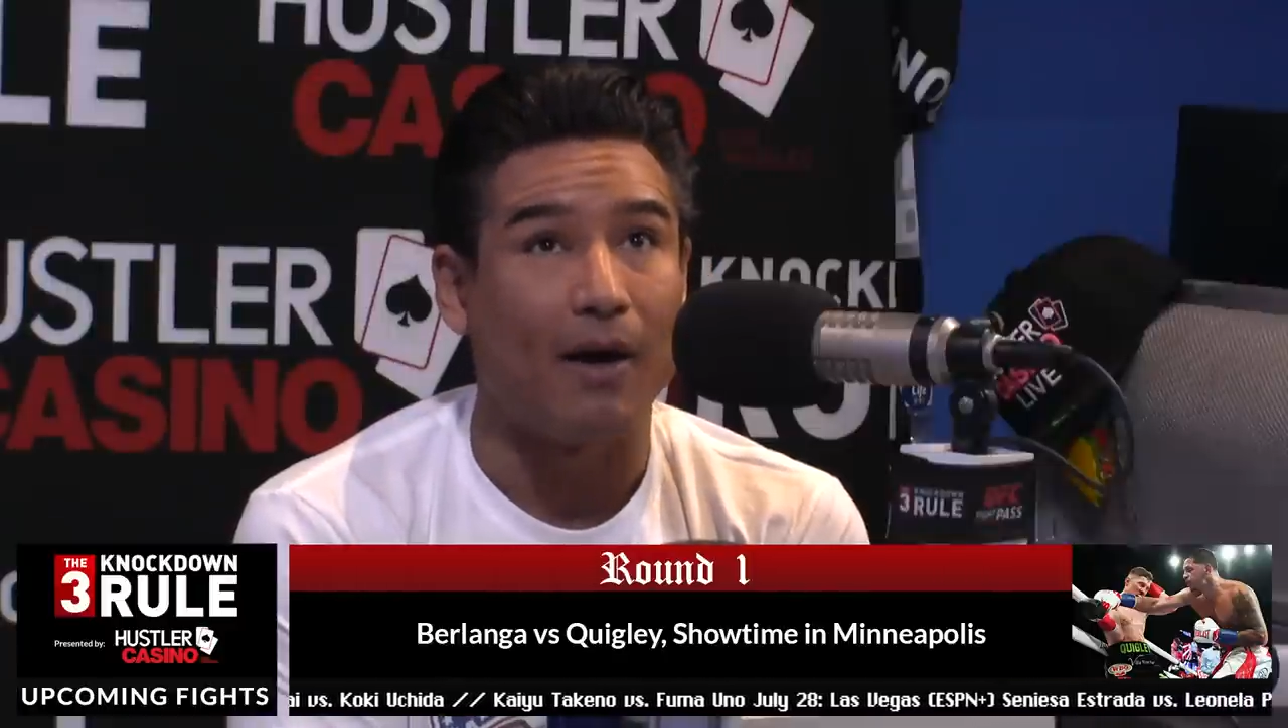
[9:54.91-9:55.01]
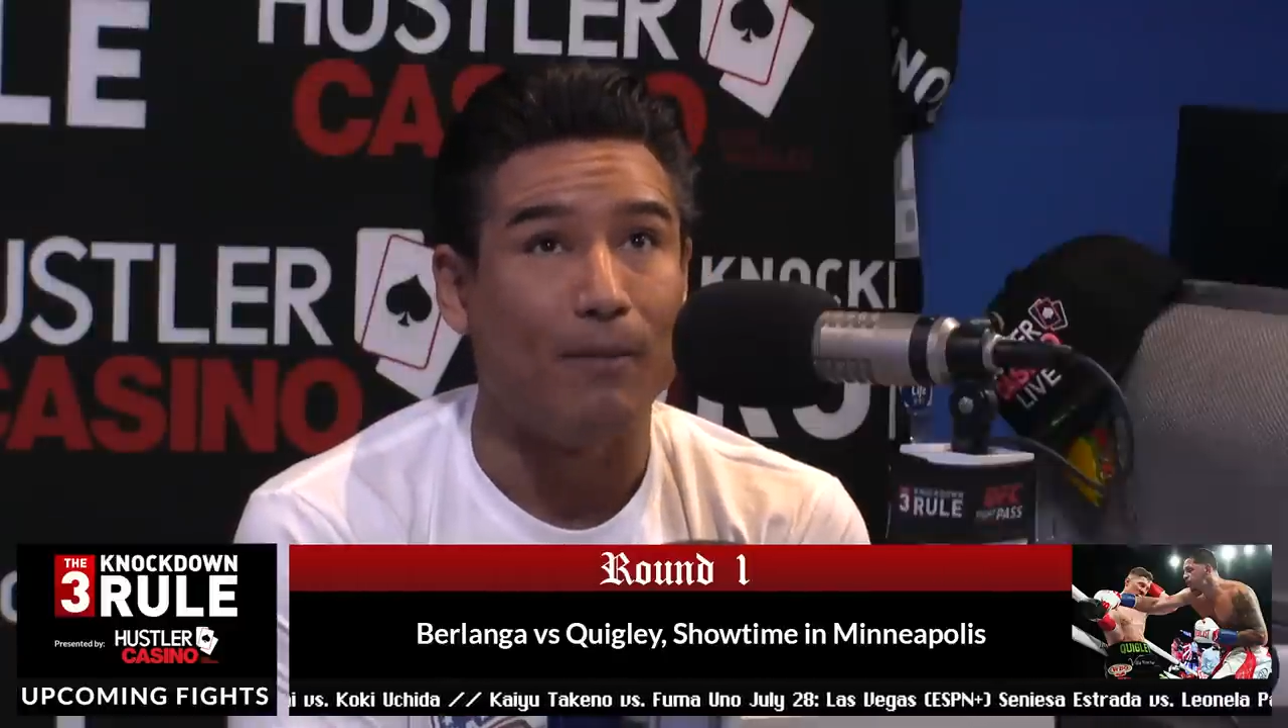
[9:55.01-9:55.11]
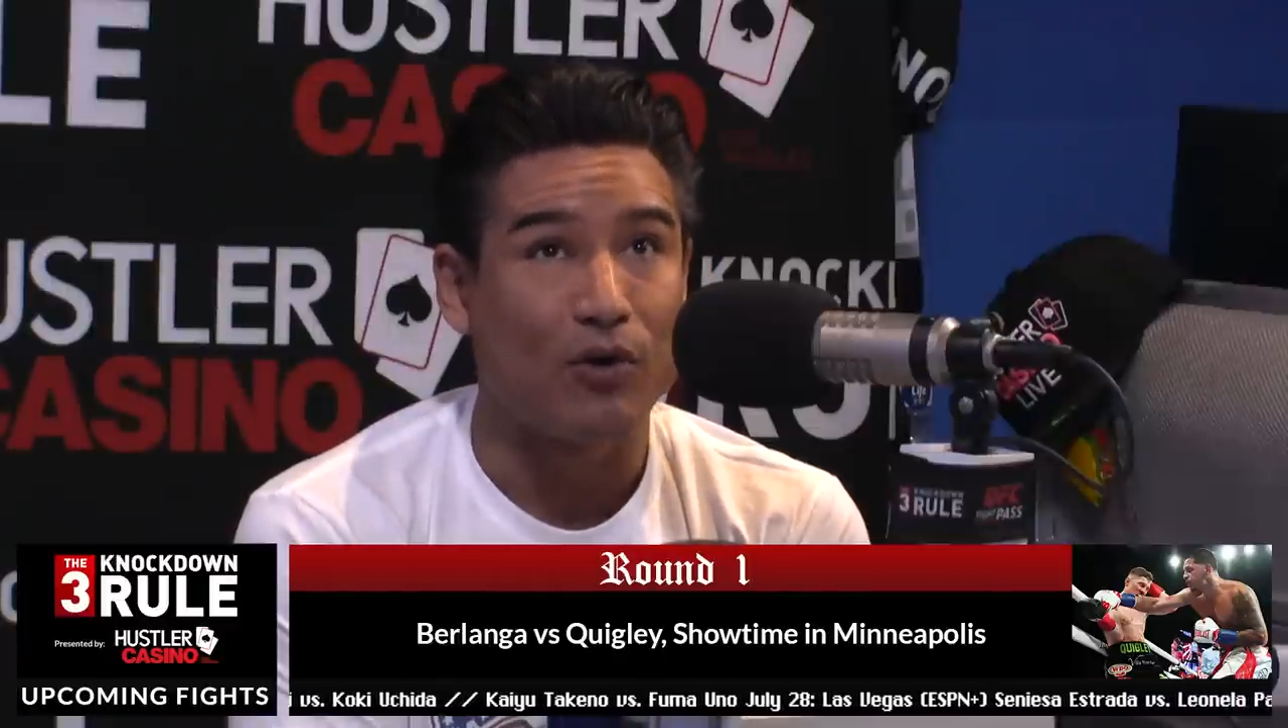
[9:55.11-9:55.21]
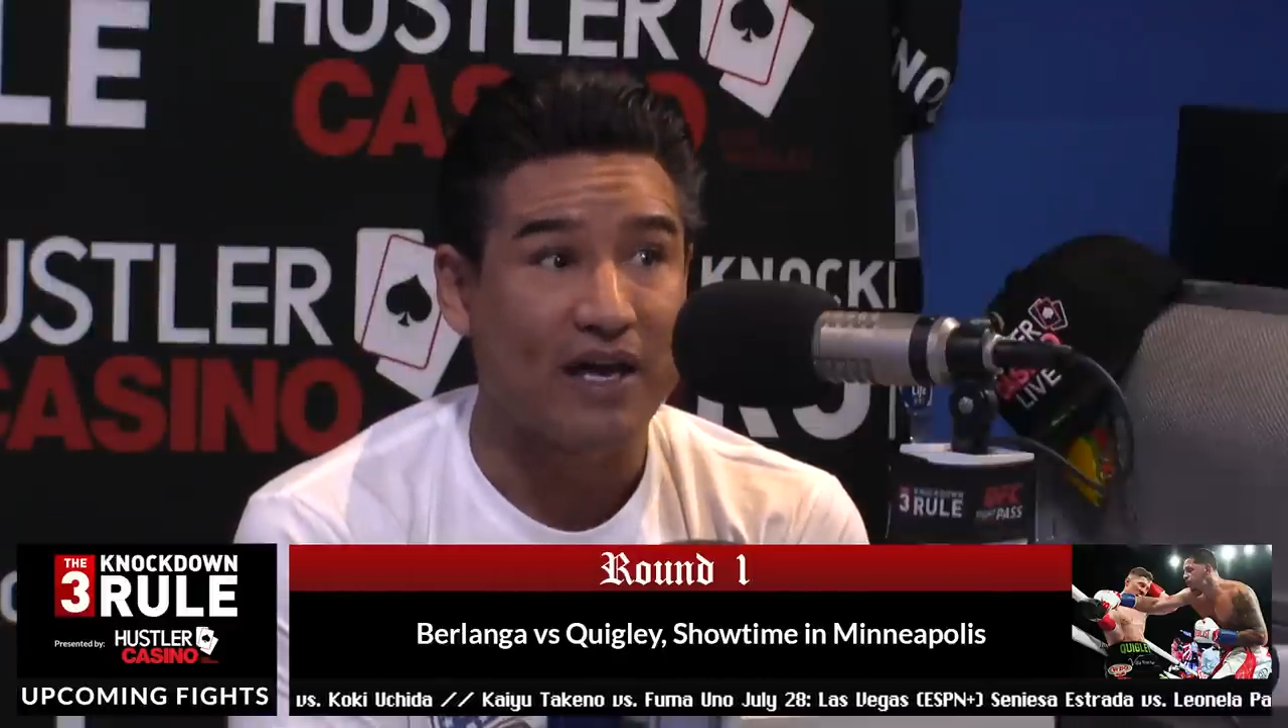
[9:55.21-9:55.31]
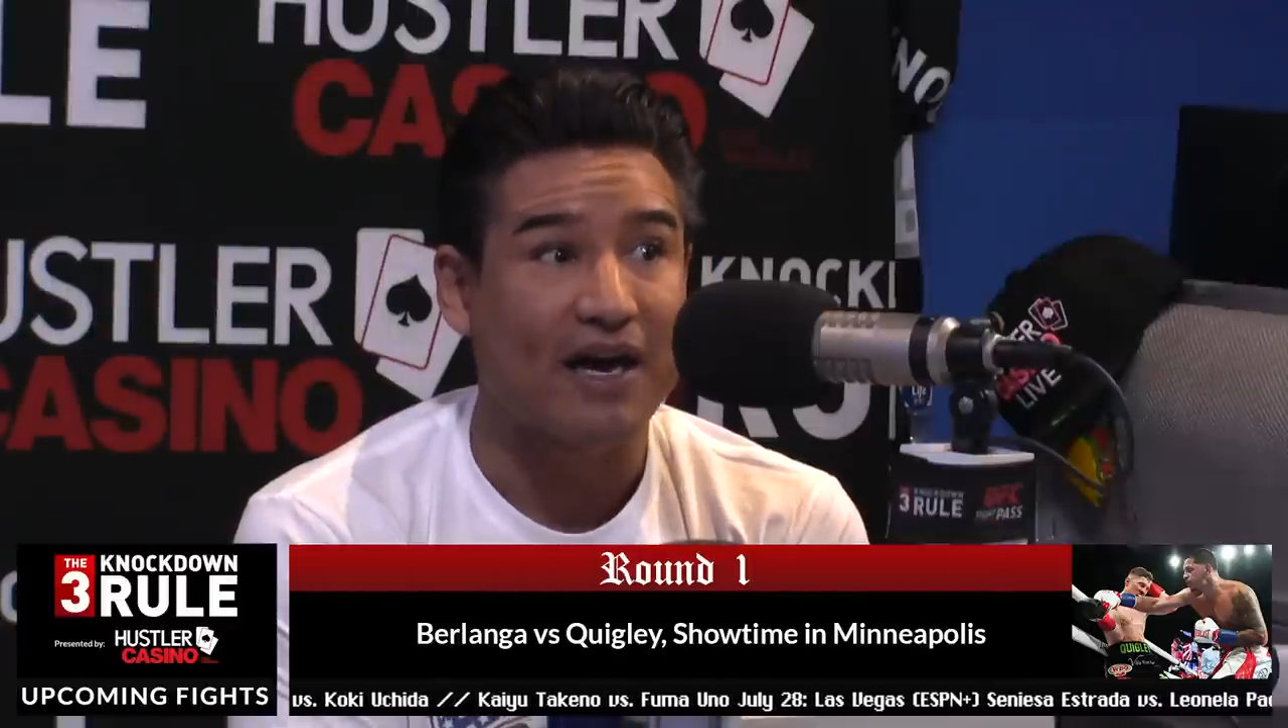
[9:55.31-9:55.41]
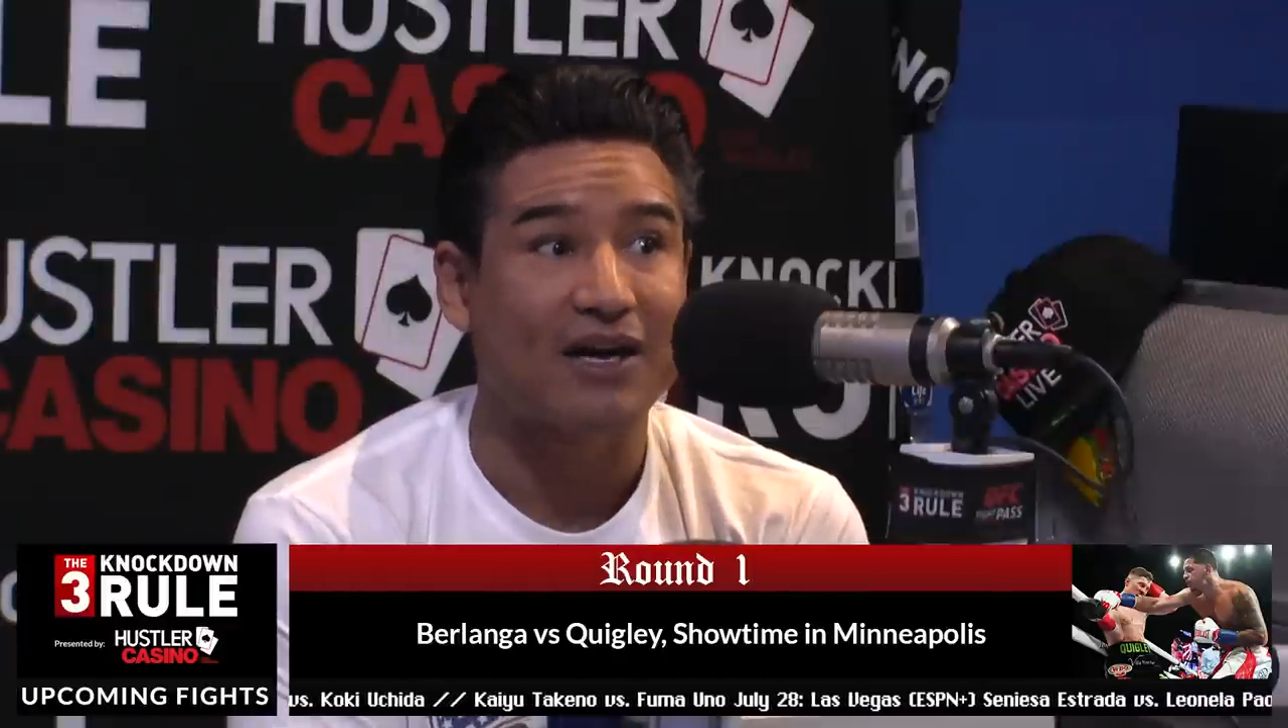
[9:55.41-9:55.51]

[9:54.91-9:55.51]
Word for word: Munguia